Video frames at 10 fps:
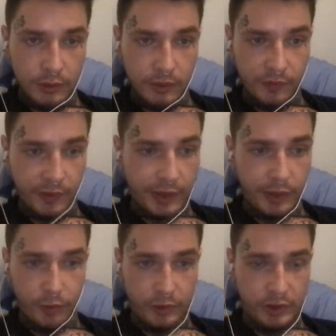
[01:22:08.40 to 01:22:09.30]
If
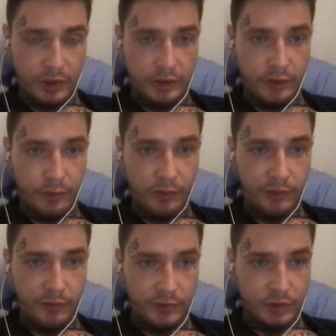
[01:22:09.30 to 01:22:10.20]
anyone starts to
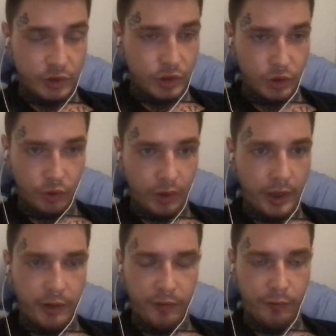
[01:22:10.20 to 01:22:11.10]
believe a
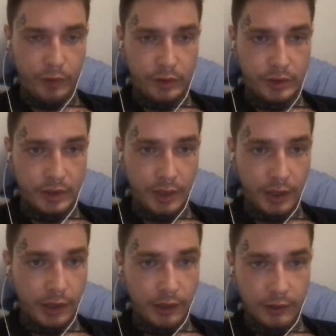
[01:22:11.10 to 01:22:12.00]
shred of what you say,